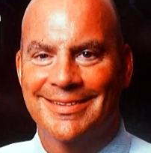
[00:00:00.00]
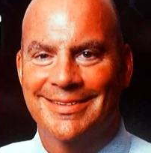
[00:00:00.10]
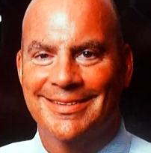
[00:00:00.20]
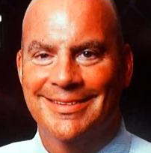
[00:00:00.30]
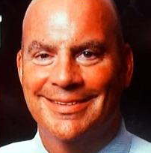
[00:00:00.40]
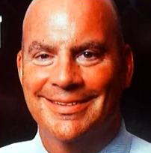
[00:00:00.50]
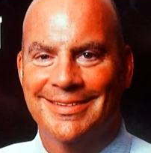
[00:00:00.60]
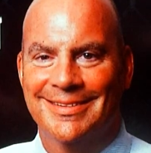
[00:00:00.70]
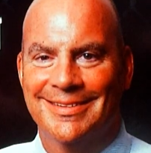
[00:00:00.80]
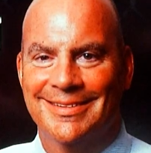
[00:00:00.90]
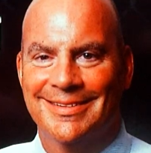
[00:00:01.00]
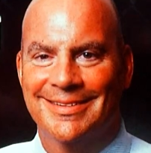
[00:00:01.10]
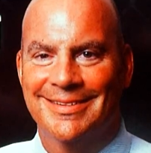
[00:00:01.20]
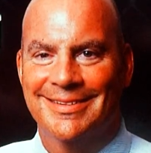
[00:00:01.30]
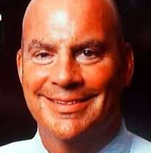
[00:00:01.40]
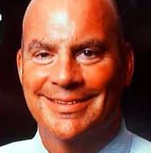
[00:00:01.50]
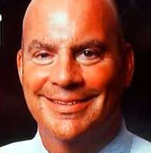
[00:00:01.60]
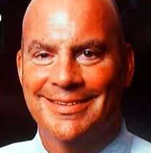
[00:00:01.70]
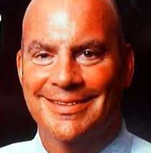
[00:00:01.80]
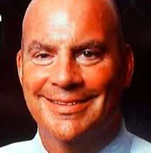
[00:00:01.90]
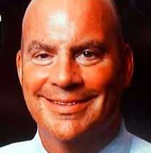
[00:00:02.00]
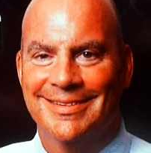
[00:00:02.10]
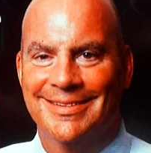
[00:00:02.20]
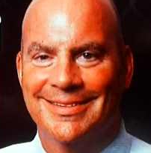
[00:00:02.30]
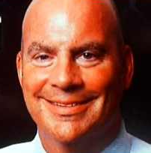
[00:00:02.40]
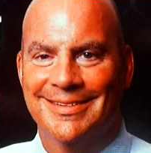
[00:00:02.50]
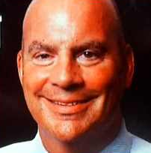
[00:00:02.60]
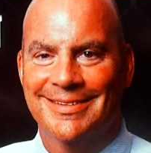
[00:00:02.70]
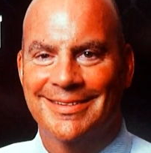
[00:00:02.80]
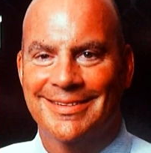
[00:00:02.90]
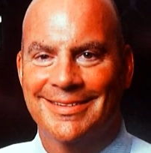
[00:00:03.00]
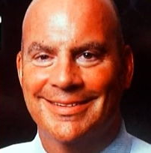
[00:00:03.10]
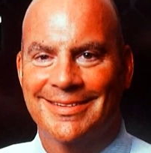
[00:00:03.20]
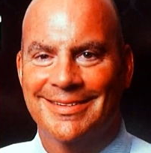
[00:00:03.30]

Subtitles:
This person isn't speaking.